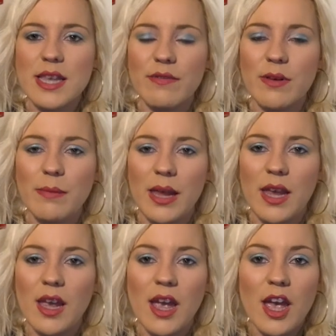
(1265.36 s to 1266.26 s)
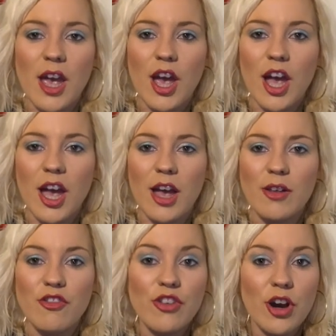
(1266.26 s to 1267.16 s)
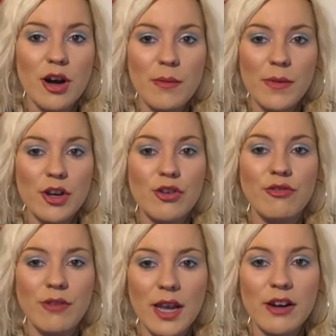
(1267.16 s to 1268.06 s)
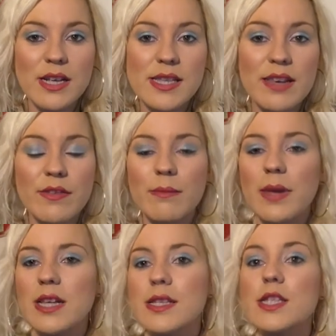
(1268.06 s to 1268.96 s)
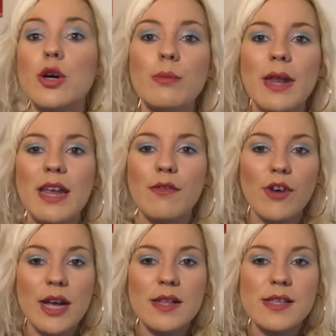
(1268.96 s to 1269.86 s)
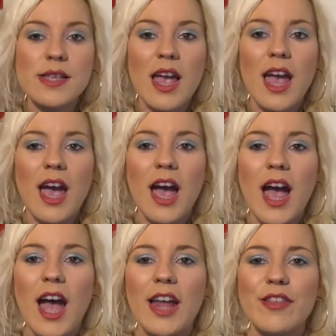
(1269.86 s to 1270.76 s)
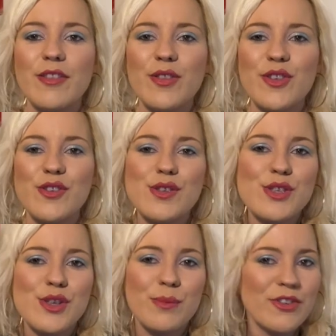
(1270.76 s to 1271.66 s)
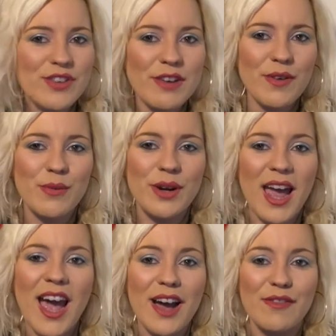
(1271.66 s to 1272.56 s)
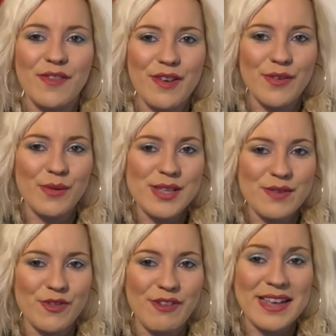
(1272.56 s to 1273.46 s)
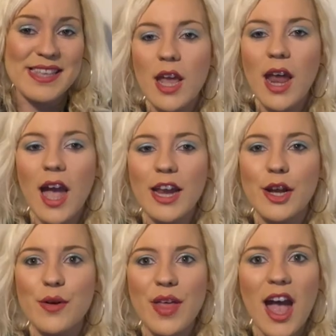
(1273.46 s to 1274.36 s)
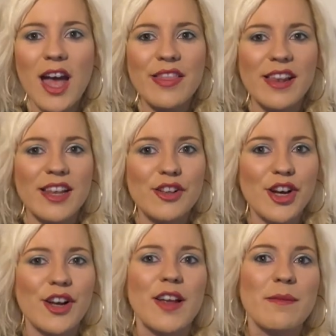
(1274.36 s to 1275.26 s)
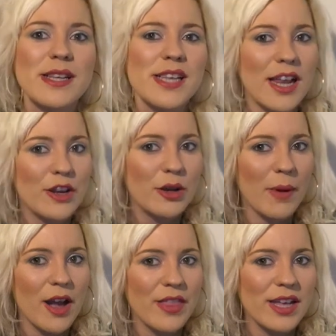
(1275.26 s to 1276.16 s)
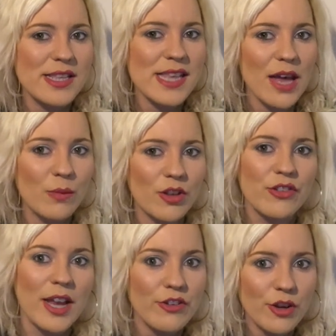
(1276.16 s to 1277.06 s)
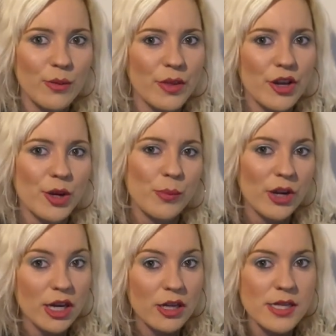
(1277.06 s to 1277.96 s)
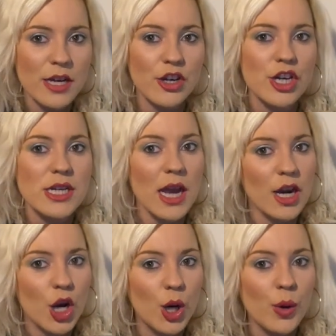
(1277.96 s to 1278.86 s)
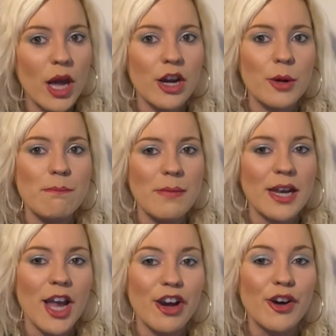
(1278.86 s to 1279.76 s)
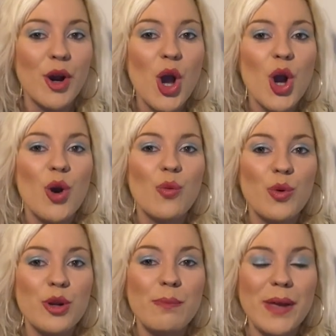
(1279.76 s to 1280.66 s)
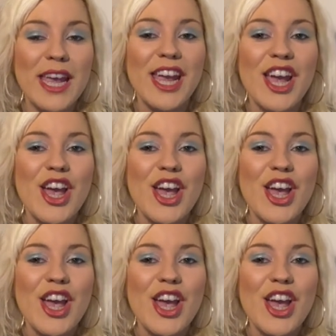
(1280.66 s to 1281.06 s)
given me a job, a career, it's given me so many friends, and there's so much stuff I wouldn't have if it wasn't for wrestling. And I know that the little girl I've been telling you about that sat and watched Nitro with her Pringles and her Diet Coke and her Mint Aero would be